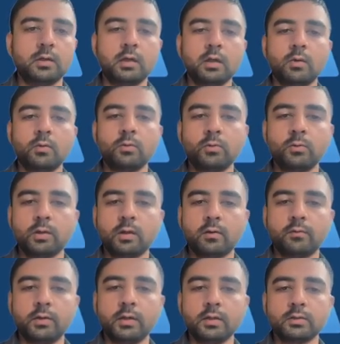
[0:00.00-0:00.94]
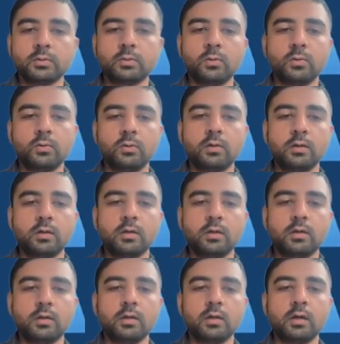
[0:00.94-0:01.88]
Download the VS Code
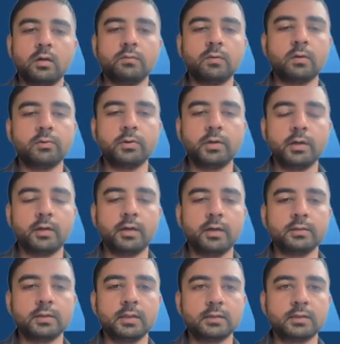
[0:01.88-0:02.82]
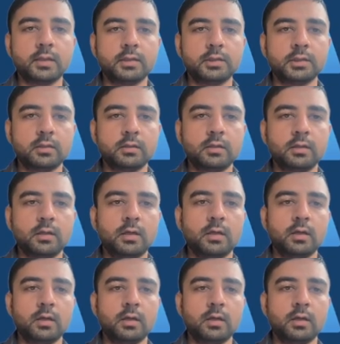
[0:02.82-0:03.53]
Foundry Trace extension